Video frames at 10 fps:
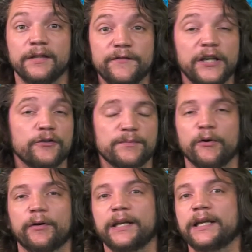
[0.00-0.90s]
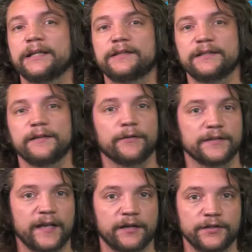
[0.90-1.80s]
This video is broken into different
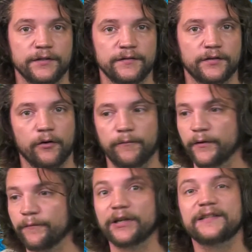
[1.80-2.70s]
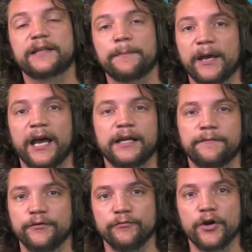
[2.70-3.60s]
sections, so feel free to skip ahead
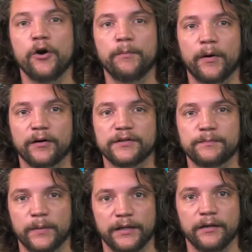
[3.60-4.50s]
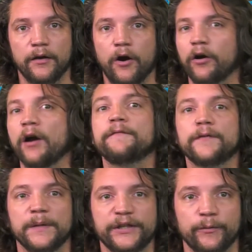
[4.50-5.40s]
if you know parts but are
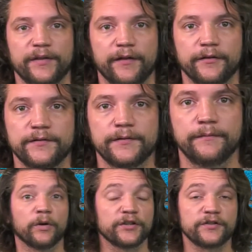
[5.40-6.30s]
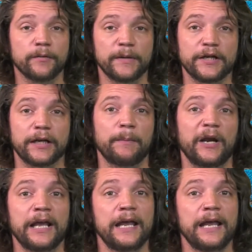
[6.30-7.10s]
unfamiliar with others. We're going to start by talking about